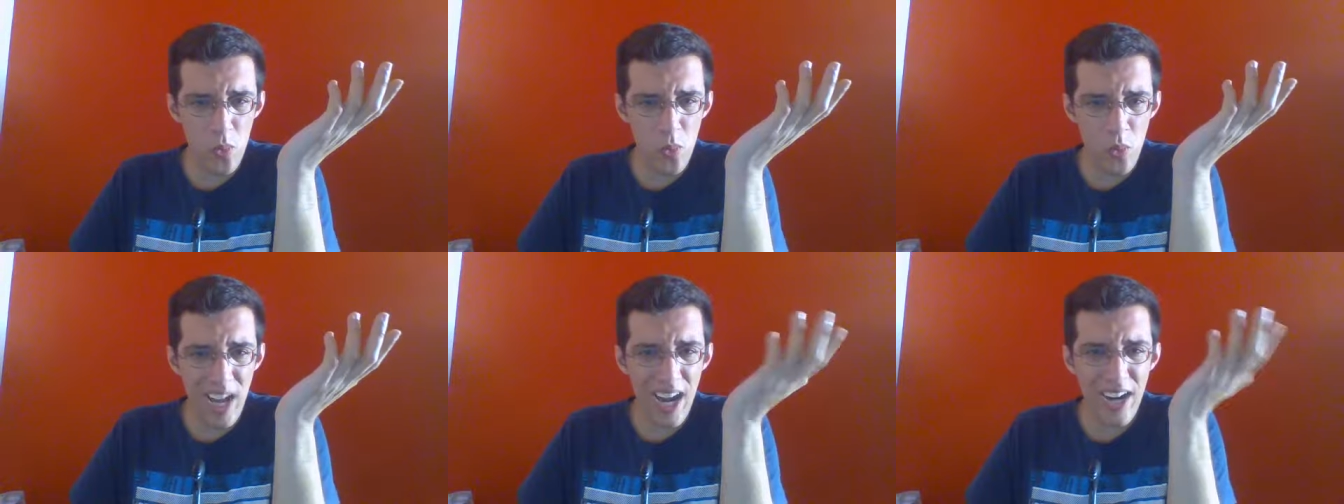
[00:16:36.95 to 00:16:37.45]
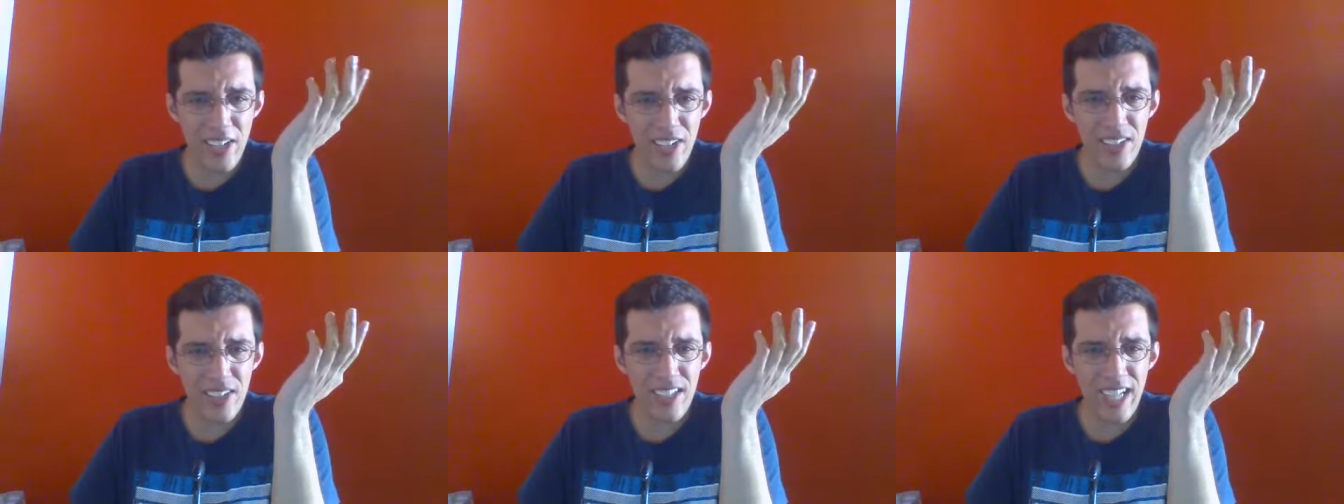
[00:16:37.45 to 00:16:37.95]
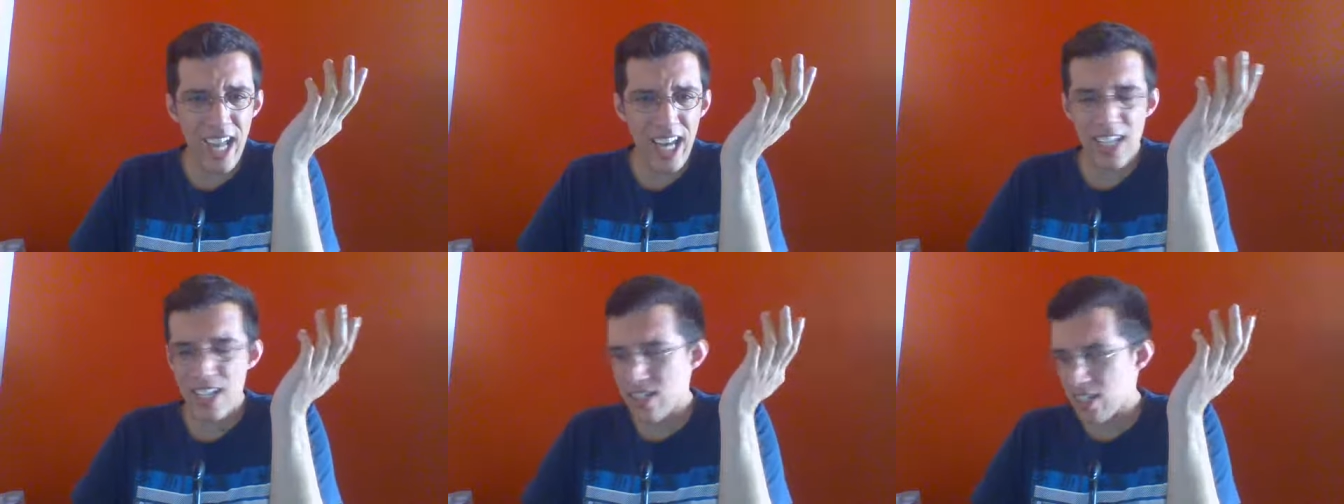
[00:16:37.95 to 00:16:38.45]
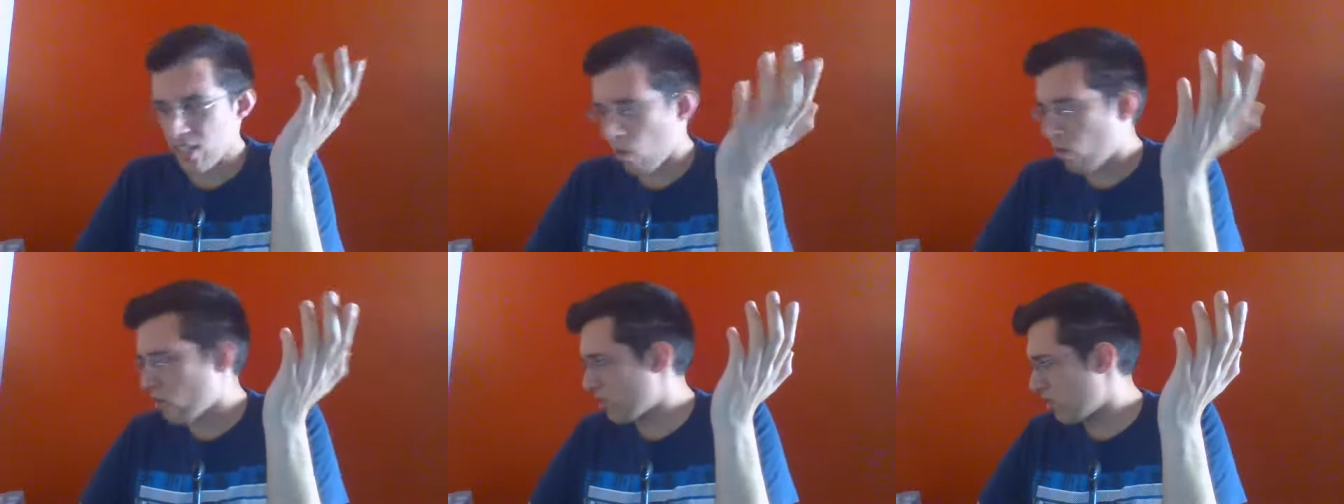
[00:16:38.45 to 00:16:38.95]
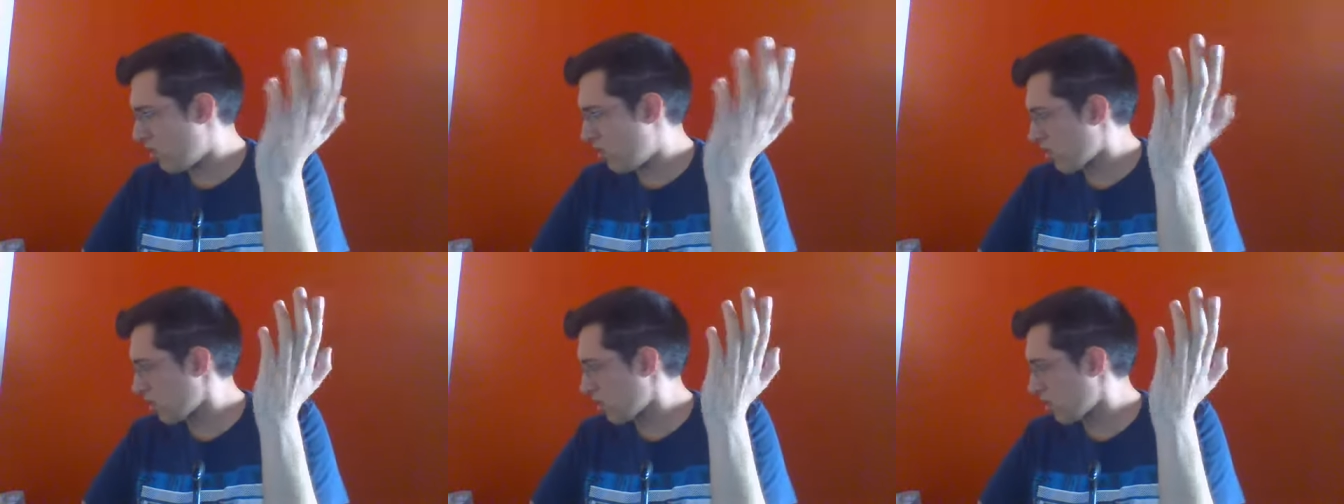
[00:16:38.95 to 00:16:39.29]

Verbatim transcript: we are getting closer and